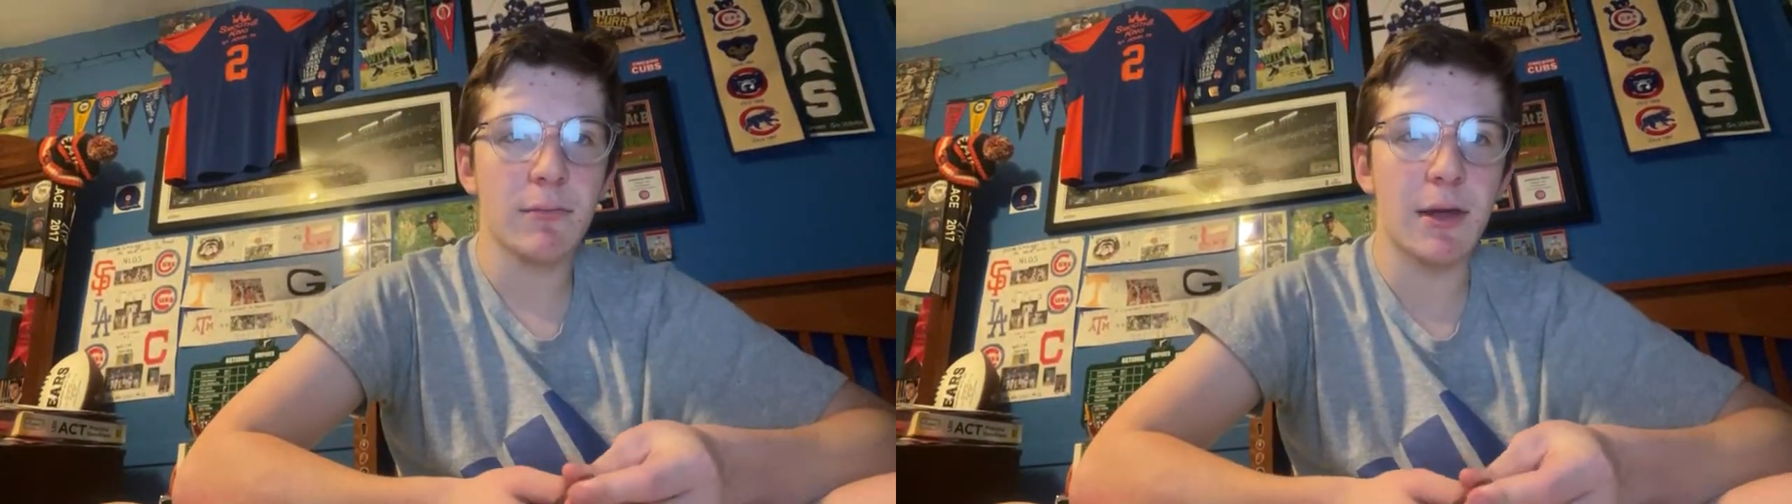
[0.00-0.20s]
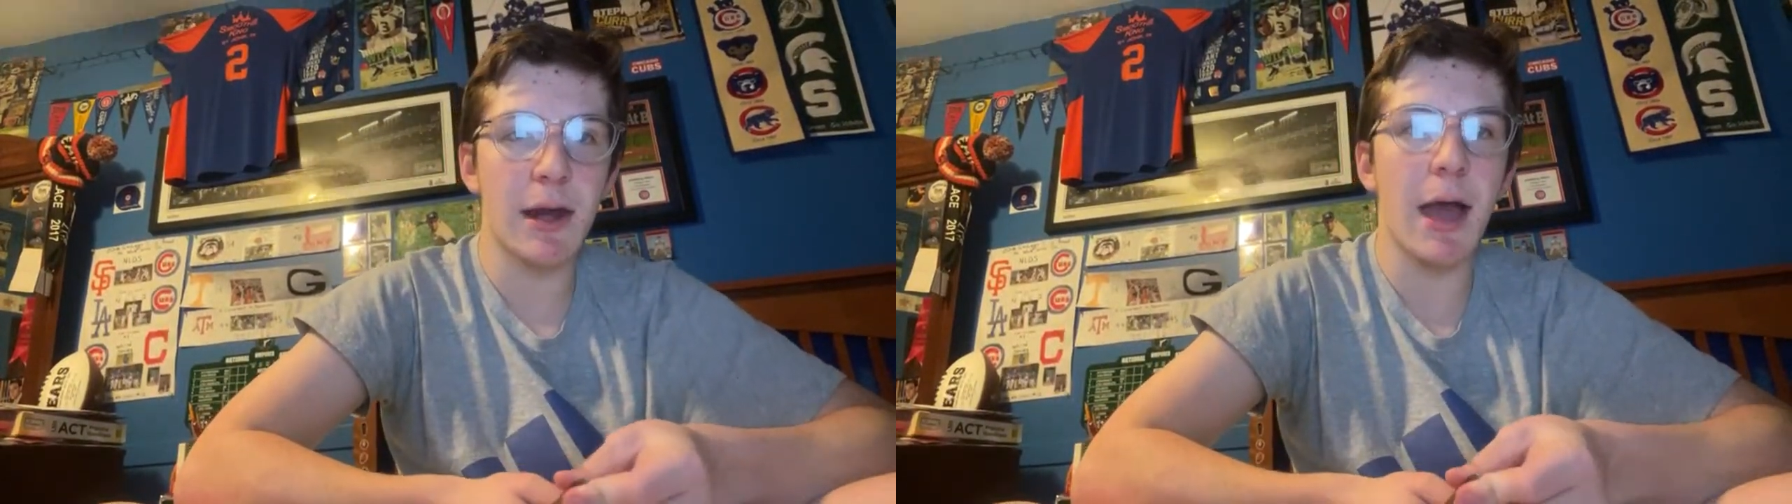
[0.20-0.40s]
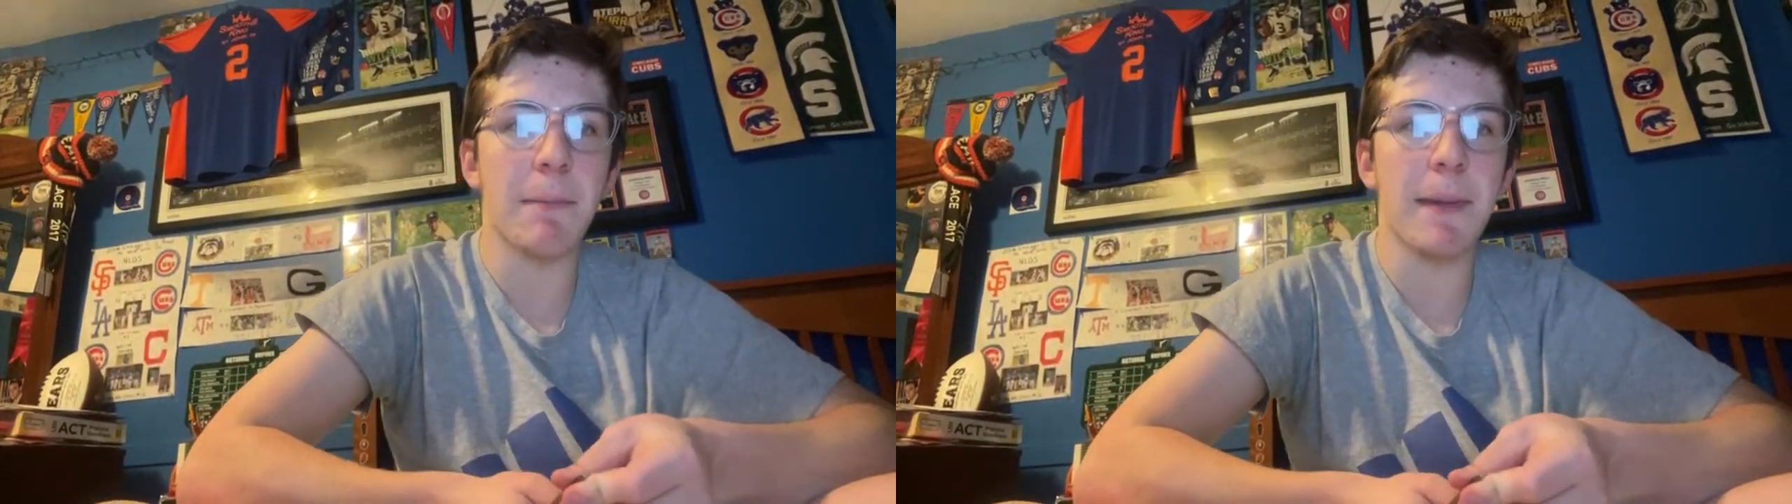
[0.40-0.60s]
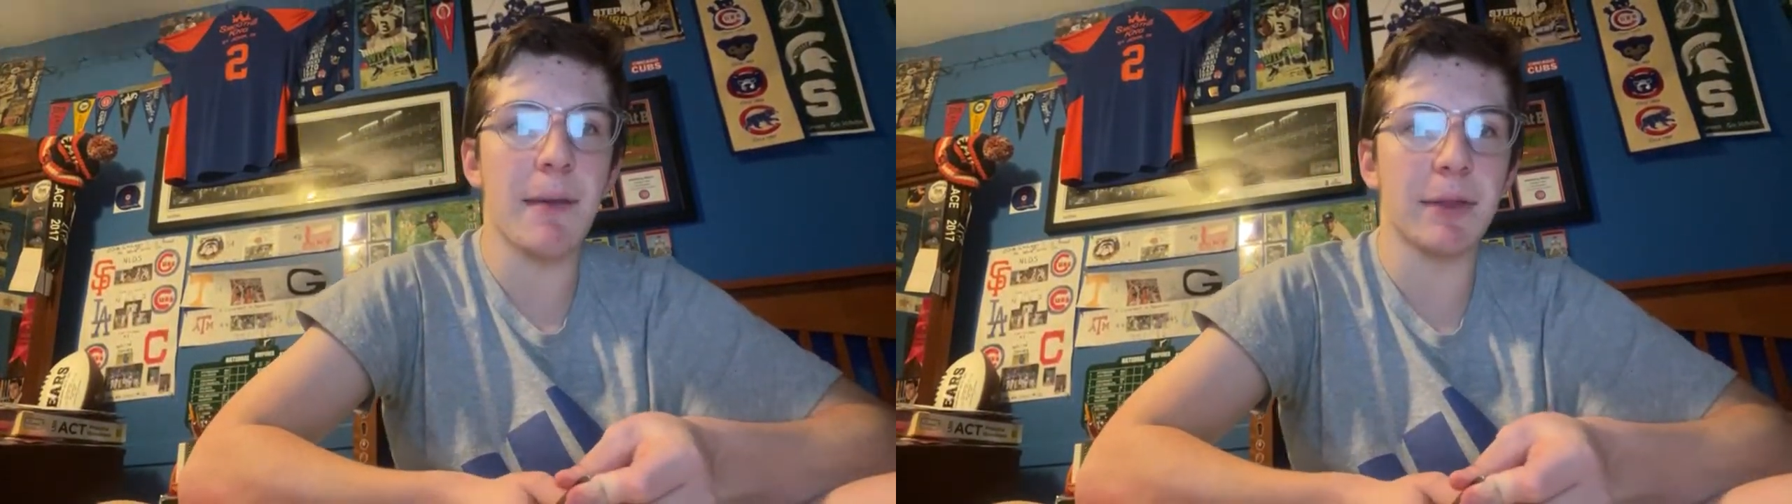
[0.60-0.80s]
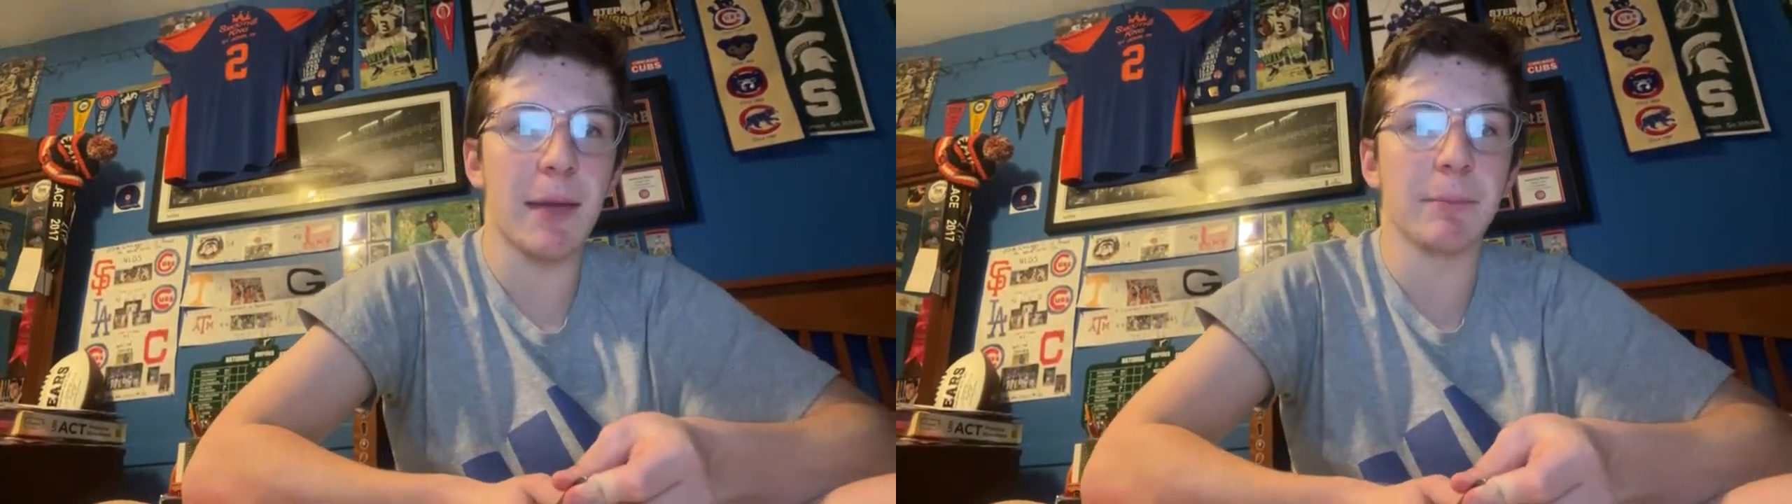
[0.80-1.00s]
and not be
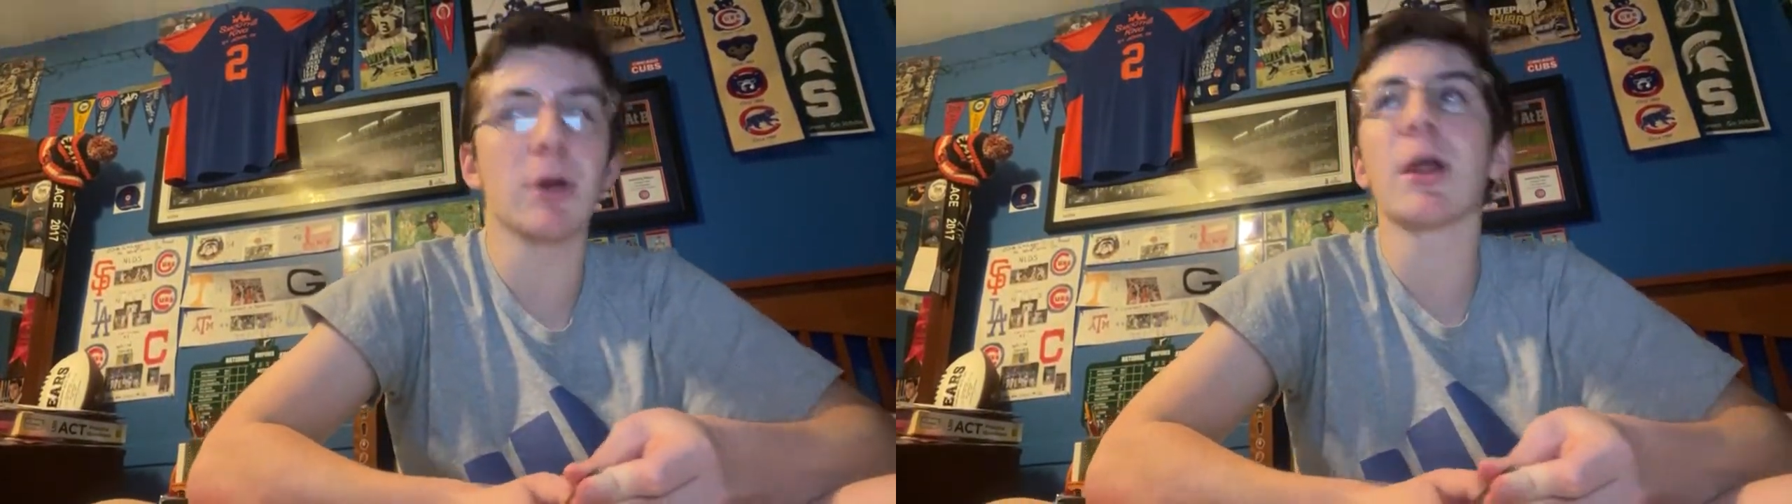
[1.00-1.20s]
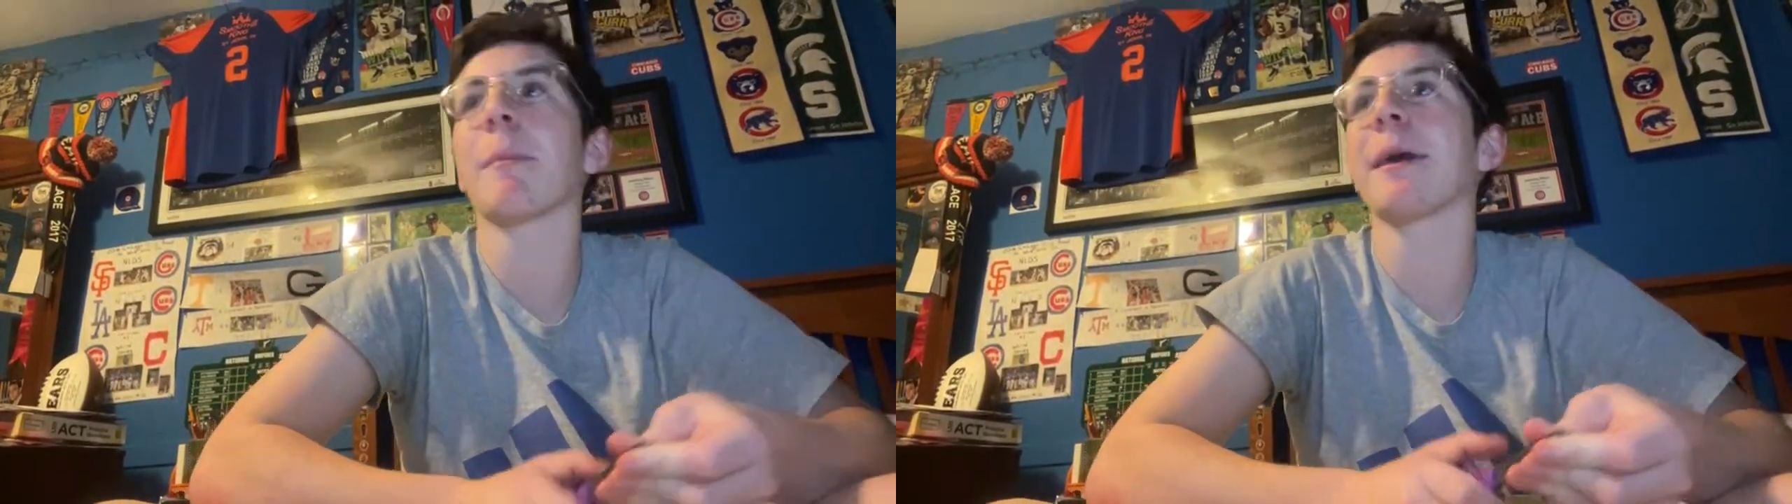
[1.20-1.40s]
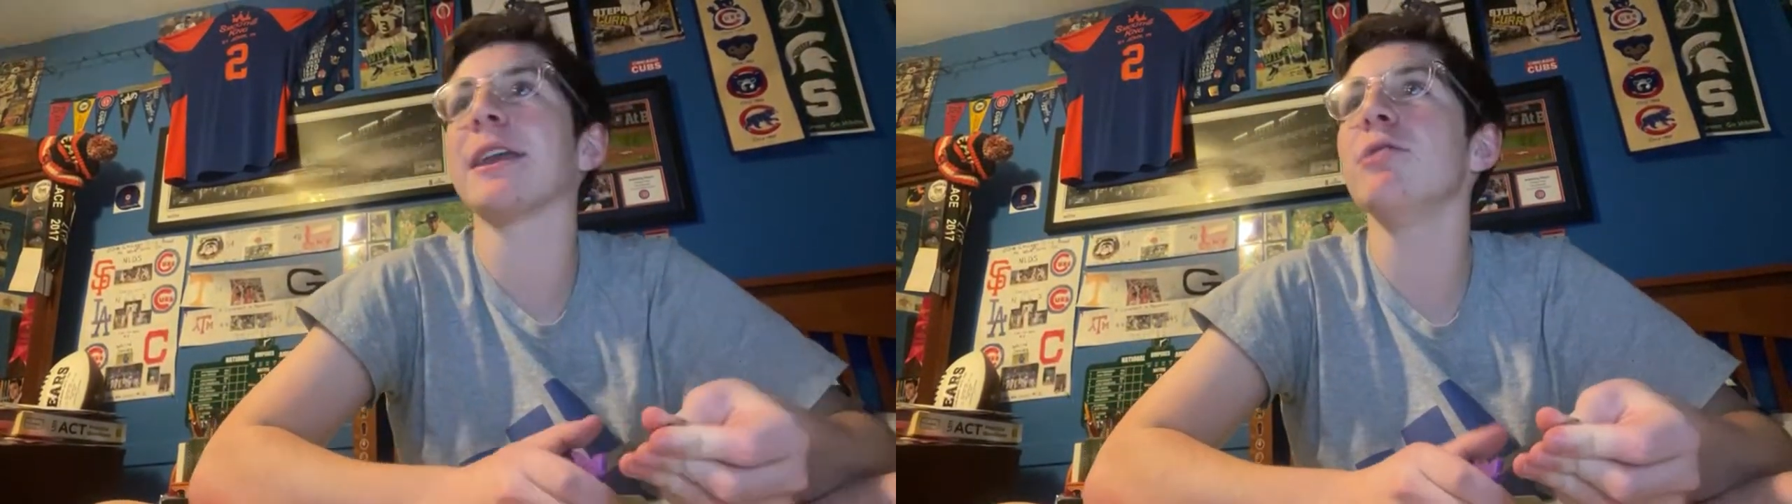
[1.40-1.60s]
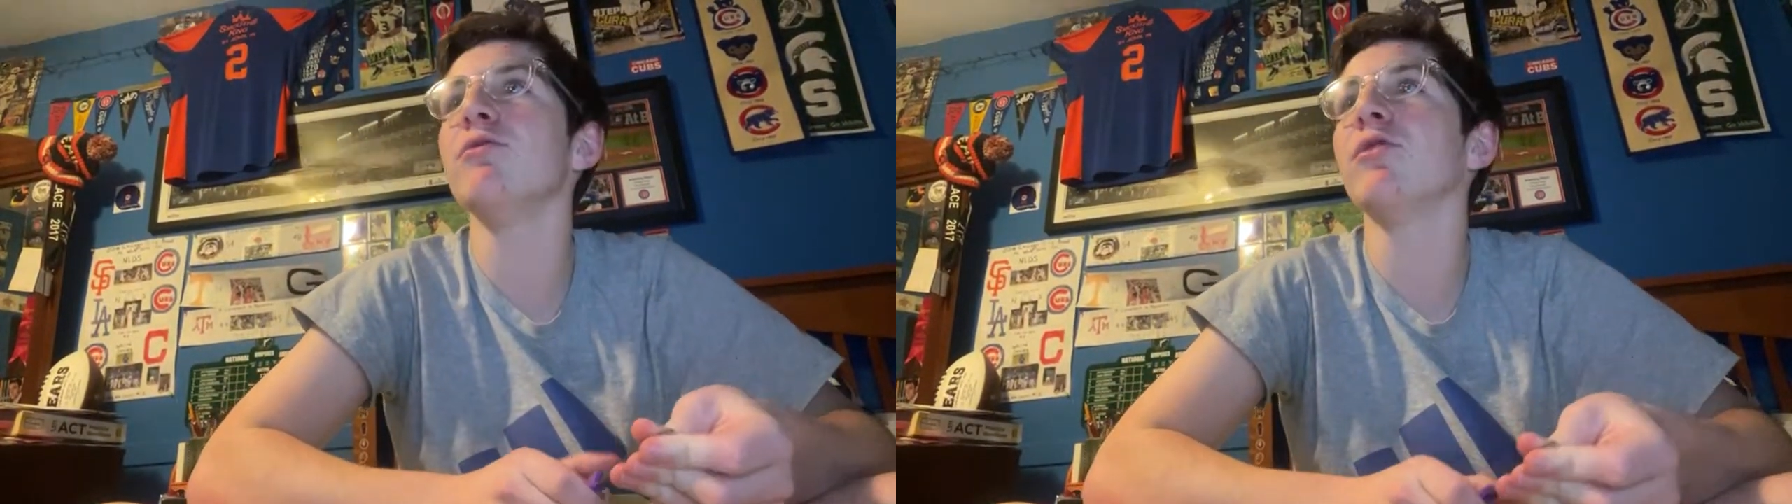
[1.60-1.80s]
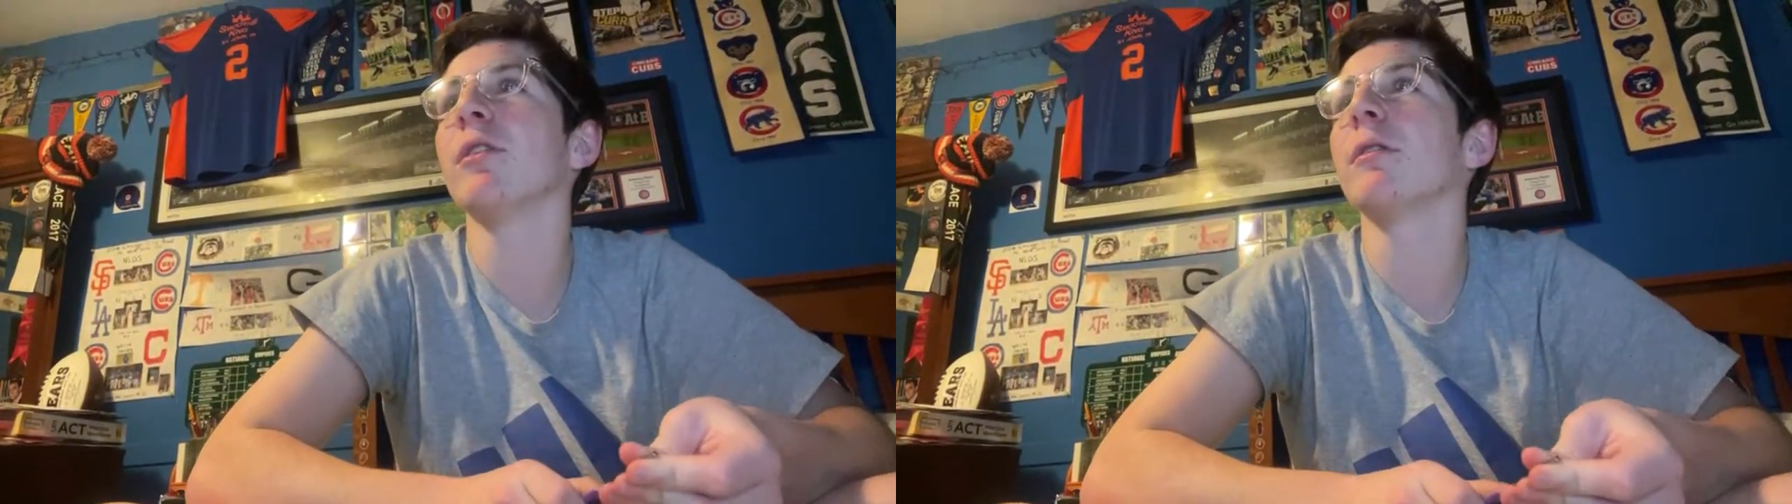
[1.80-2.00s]
able to get blown out by
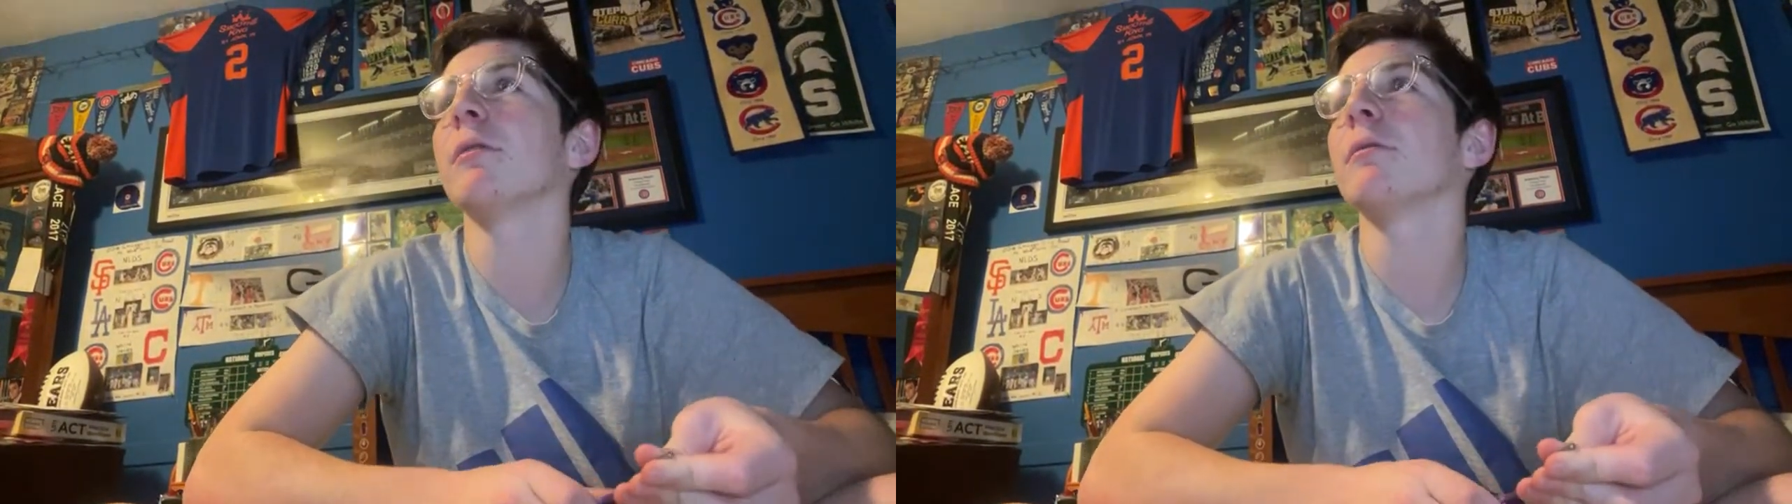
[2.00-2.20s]
Houston.